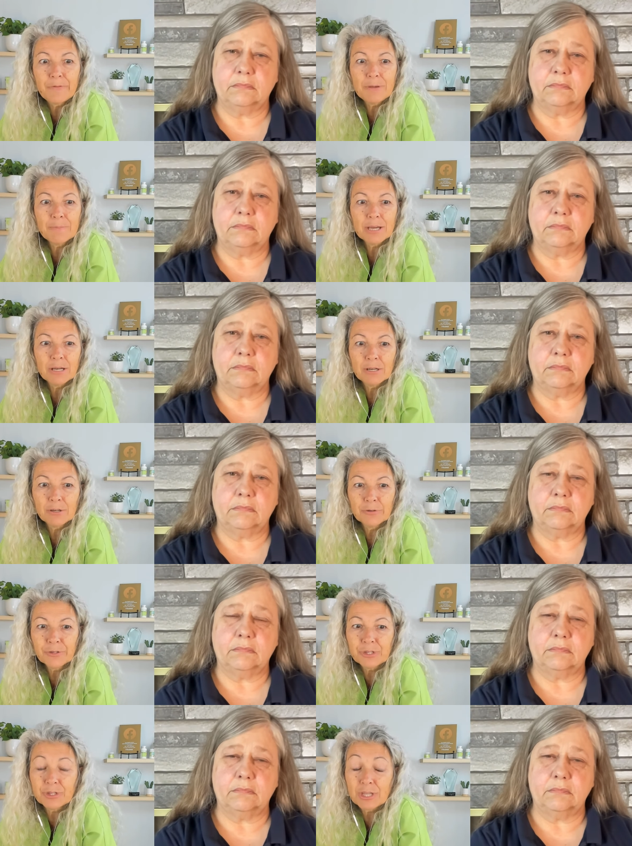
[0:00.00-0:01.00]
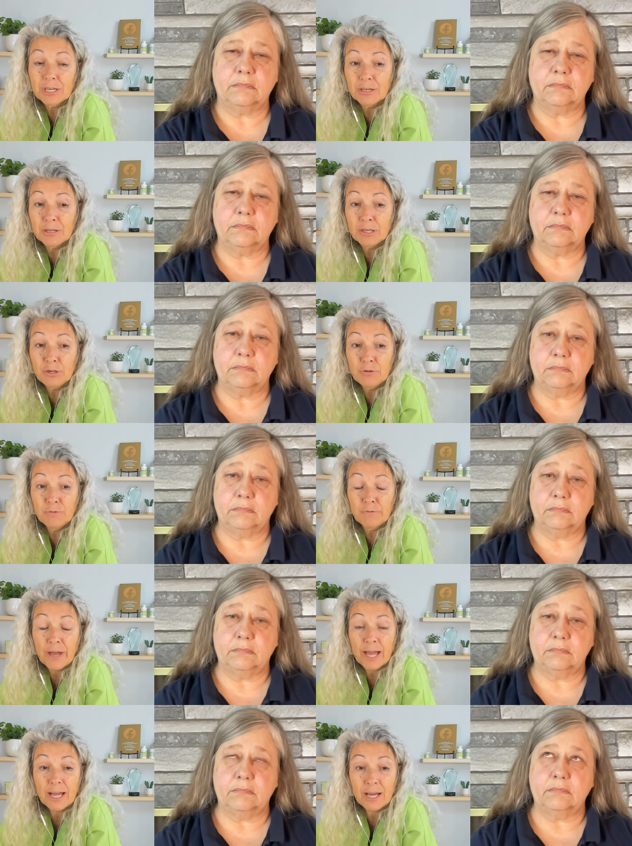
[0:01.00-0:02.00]
Speaker 1: females that
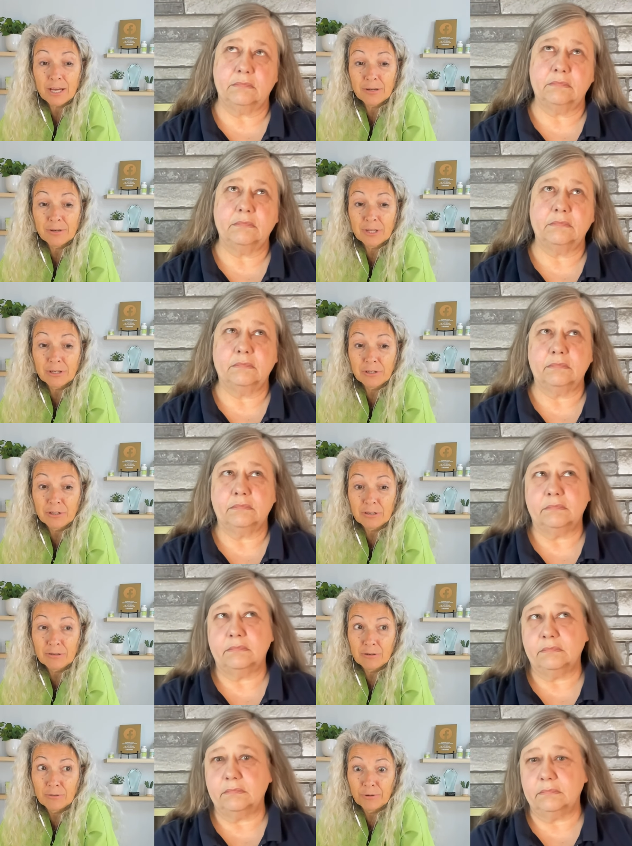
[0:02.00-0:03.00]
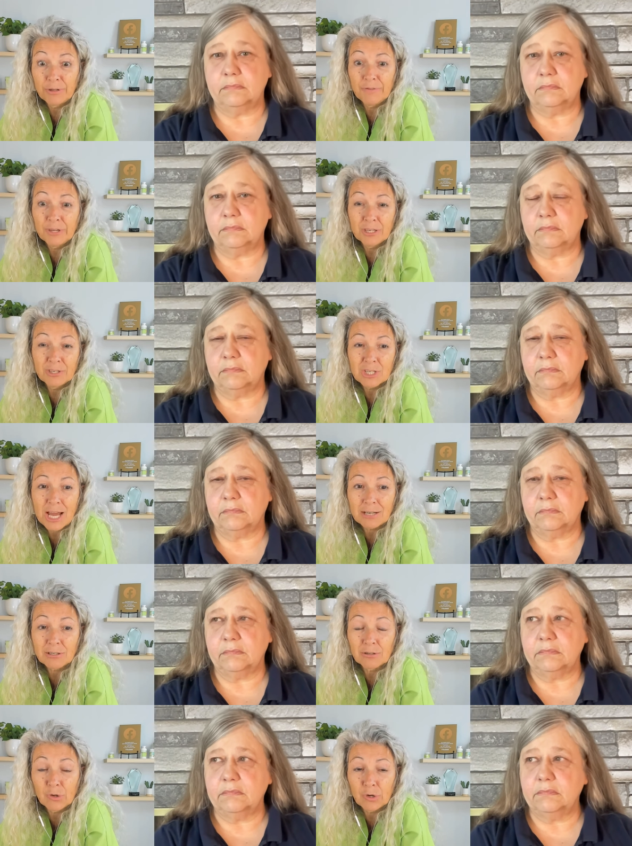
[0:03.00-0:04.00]
you've had that you're leaving
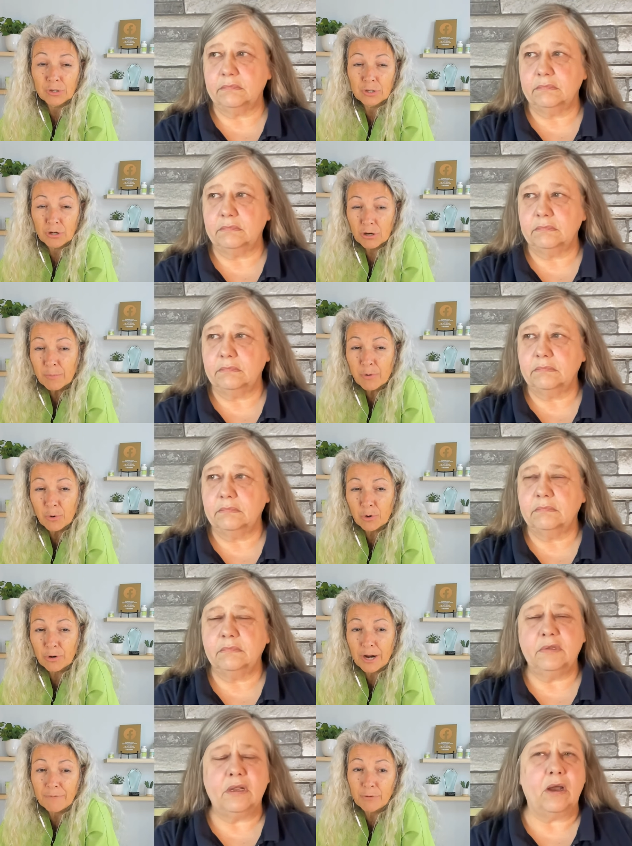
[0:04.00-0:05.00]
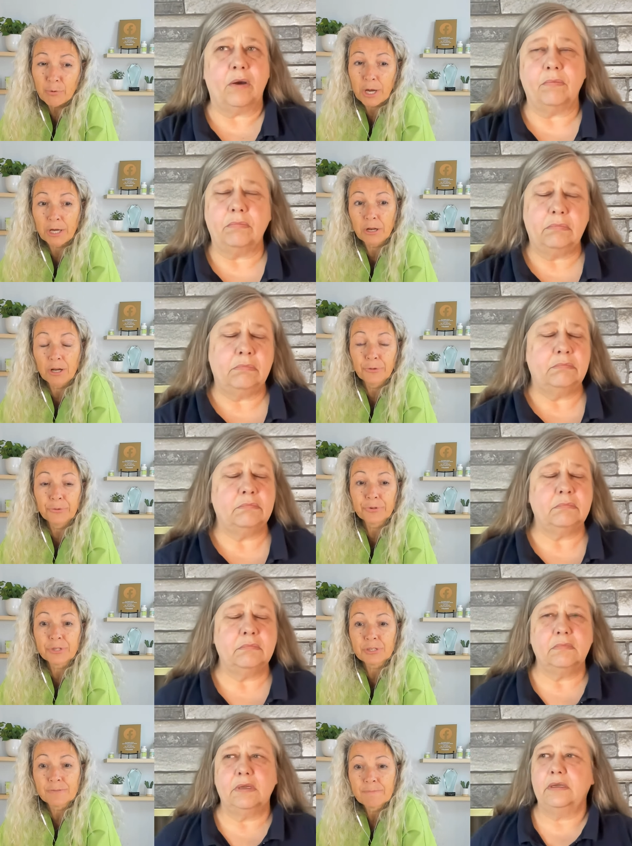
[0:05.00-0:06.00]
intact long term or no. have you had
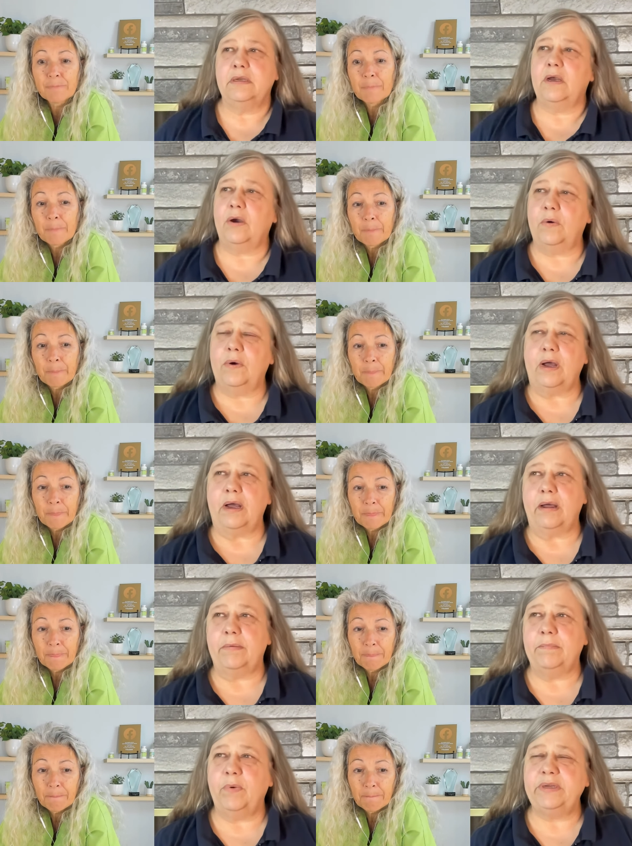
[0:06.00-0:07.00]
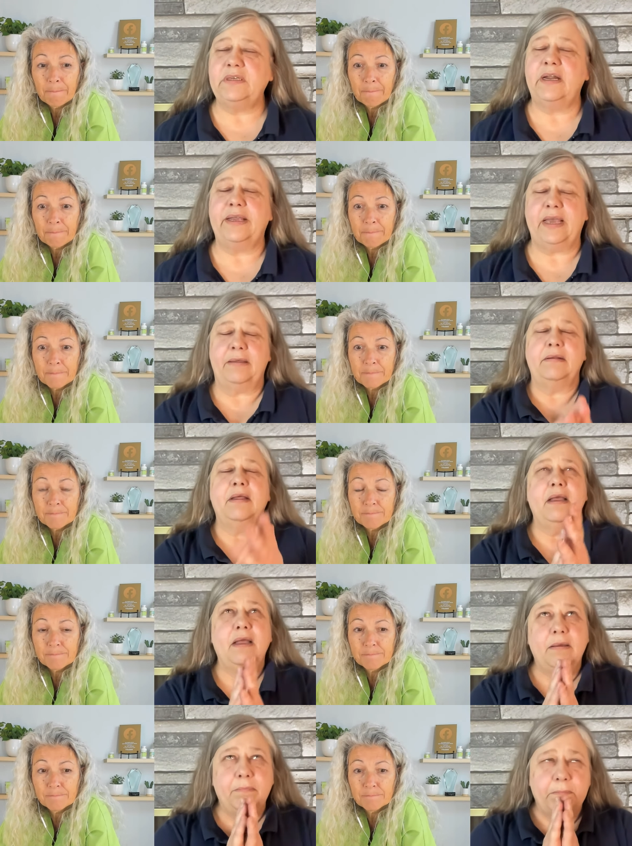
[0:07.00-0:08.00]
others?
Speaker 2: No. Um, when did I get
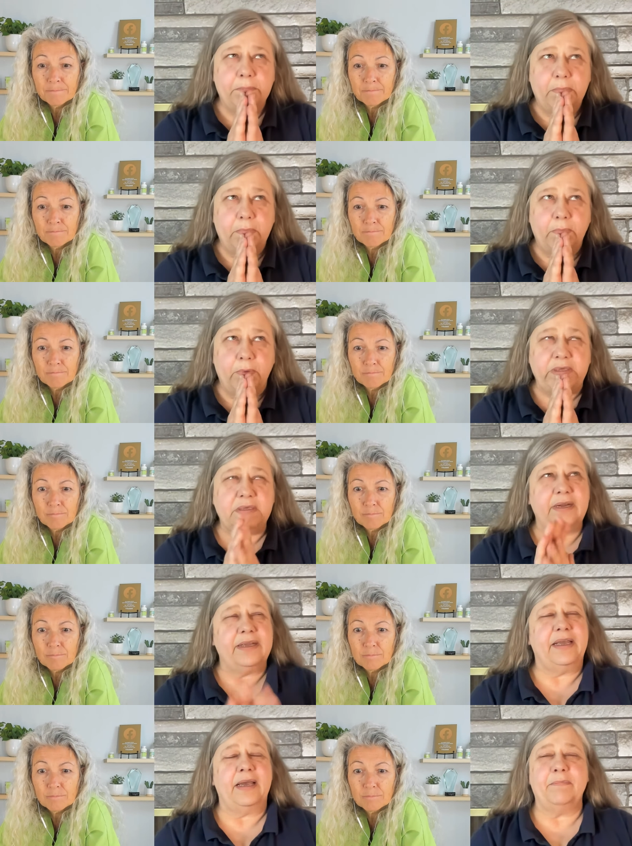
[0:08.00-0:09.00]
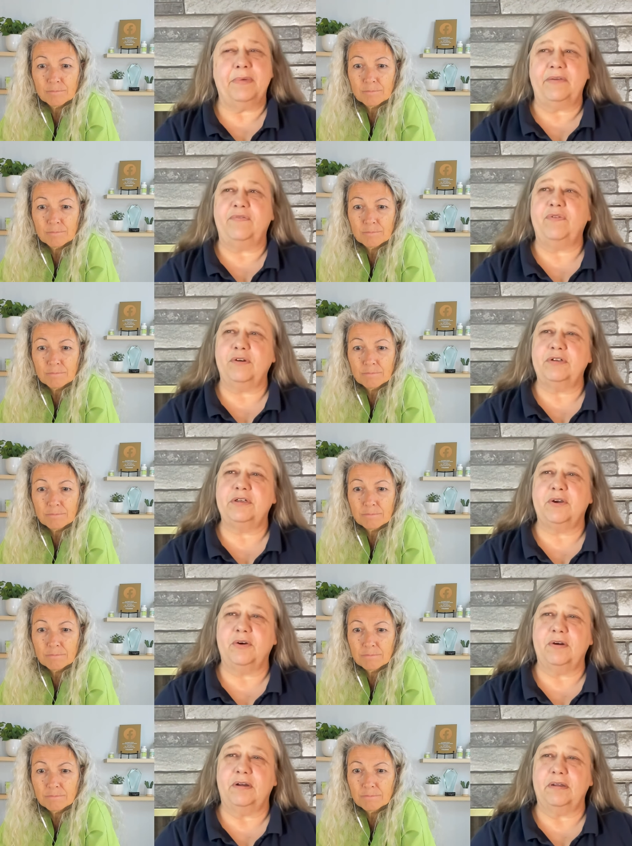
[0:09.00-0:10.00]
when did I get my first
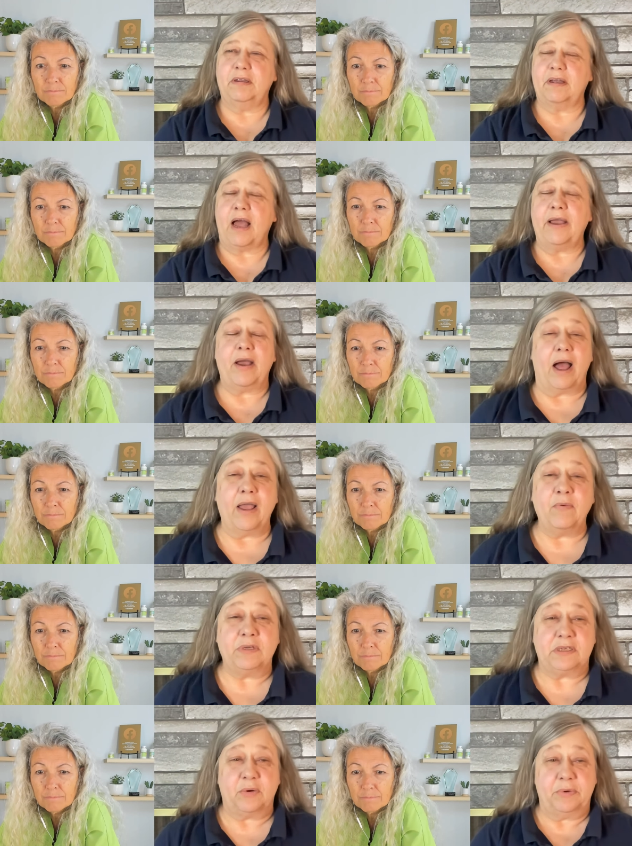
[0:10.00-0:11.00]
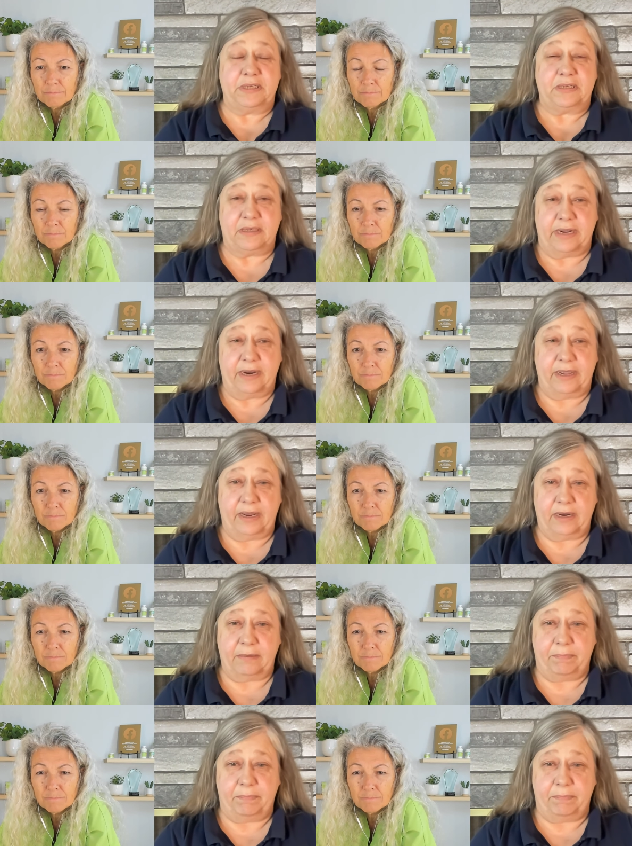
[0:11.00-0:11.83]
girl? I, I was always a dedicated